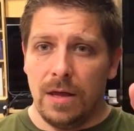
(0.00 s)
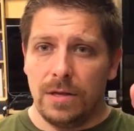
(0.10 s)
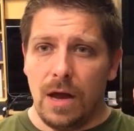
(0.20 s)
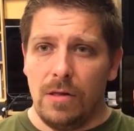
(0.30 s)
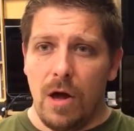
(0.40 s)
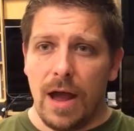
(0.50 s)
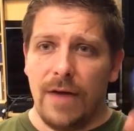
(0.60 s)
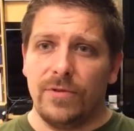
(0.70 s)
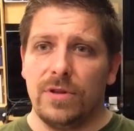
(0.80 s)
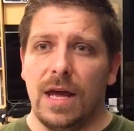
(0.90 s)
Not long
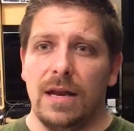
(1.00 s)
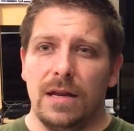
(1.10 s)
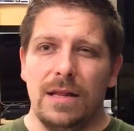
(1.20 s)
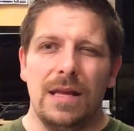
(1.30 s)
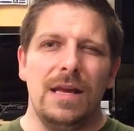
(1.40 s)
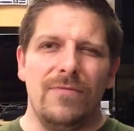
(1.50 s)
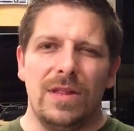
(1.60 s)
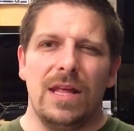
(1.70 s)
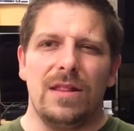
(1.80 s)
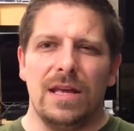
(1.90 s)
after that, and even
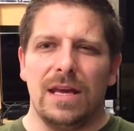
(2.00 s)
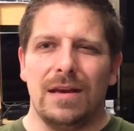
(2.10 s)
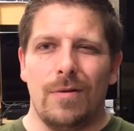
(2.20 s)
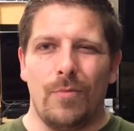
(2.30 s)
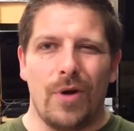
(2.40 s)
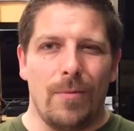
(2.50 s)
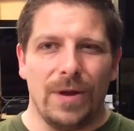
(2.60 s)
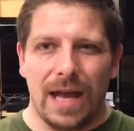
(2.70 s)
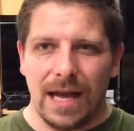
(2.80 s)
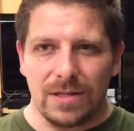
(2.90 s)
then thinking I'll probably
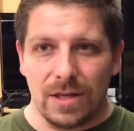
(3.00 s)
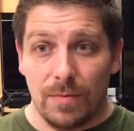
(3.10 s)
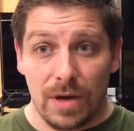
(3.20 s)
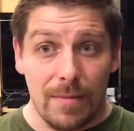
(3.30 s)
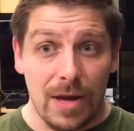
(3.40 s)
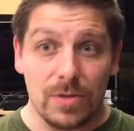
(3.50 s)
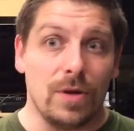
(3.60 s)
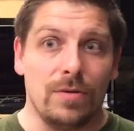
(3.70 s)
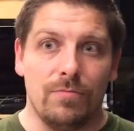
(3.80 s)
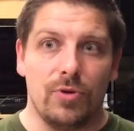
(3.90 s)
cancel it, but I might as
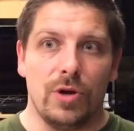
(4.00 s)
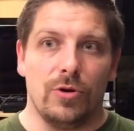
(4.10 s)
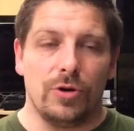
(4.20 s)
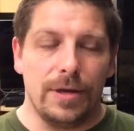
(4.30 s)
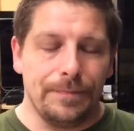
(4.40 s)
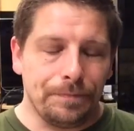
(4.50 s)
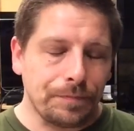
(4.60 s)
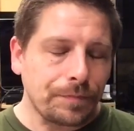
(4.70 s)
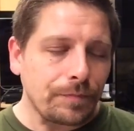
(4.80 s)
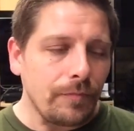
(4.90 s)
well pre-order it.
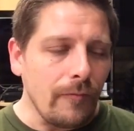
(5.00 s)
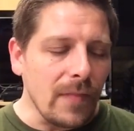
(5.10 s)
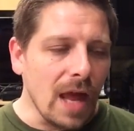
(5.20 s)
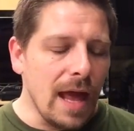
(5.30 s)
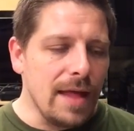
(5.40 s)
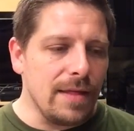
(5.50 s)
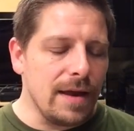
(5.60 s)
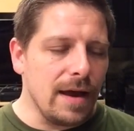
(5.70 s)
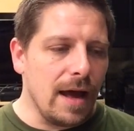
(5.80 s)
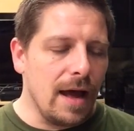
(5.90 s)
And then,